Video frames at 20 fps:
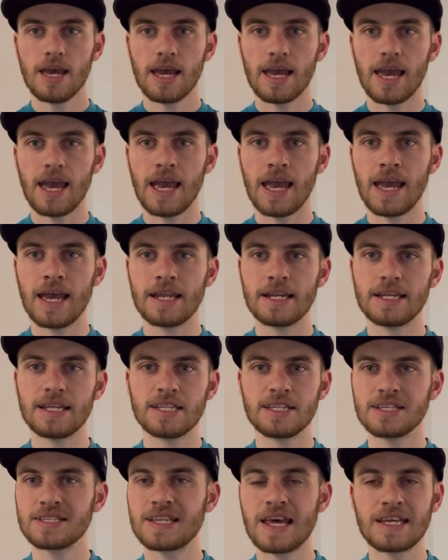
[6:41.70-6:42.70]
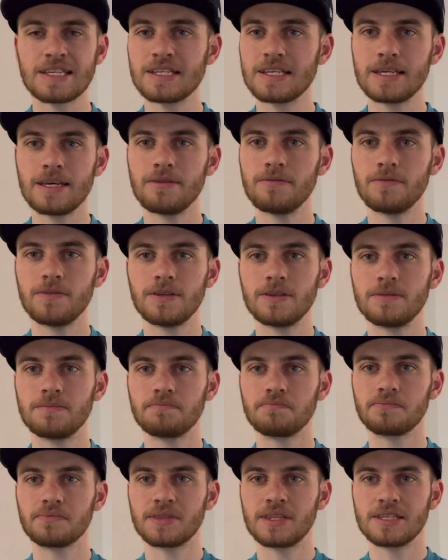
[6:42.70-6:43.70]
and this hasn't given
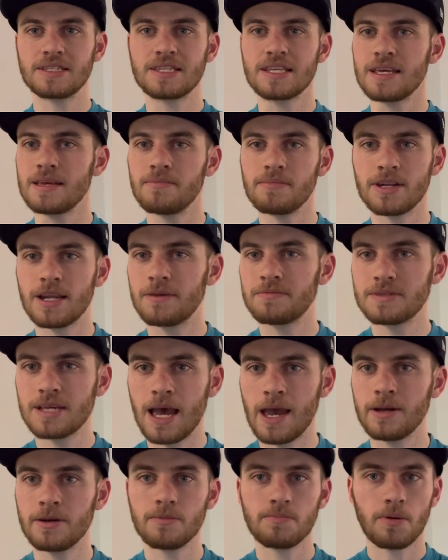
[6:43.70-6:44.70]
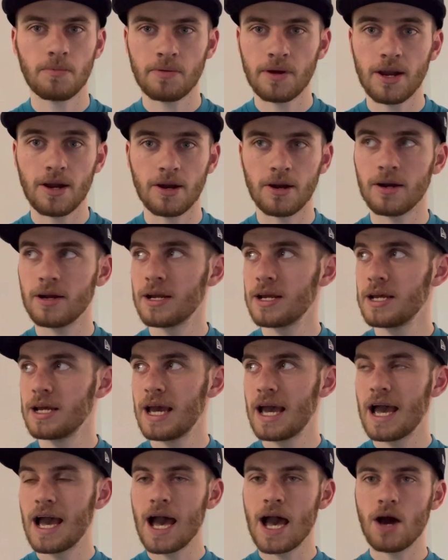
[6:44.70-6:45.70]
the team enough time to prepare
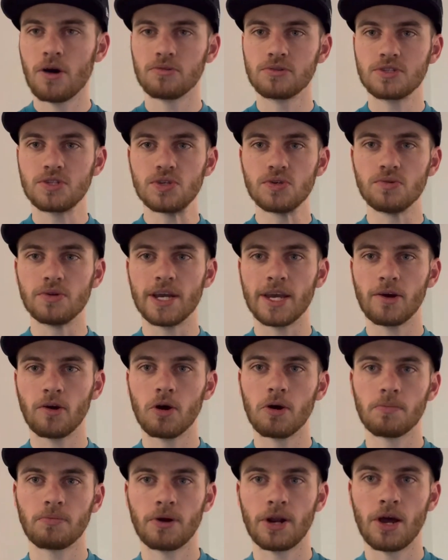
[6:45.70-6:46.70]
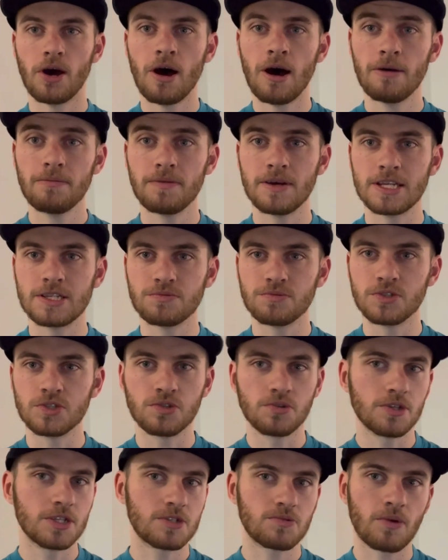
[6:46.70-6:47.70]
how to incorporate an offense with
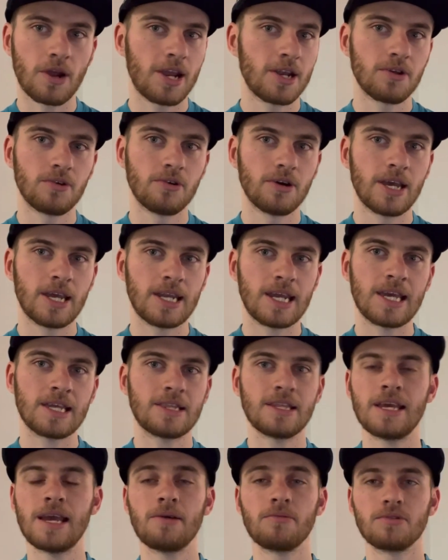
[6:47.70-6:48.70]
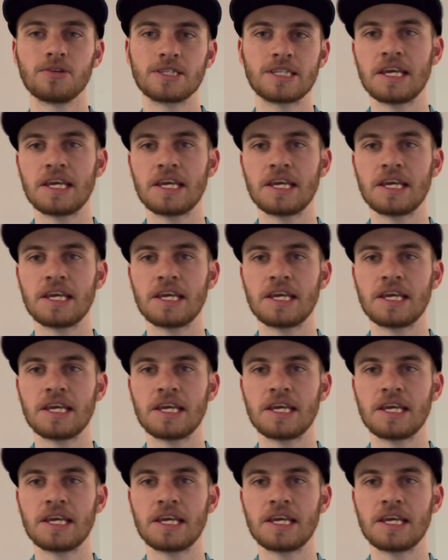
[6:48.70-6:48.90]
Julius Randle and Anthony Edwards.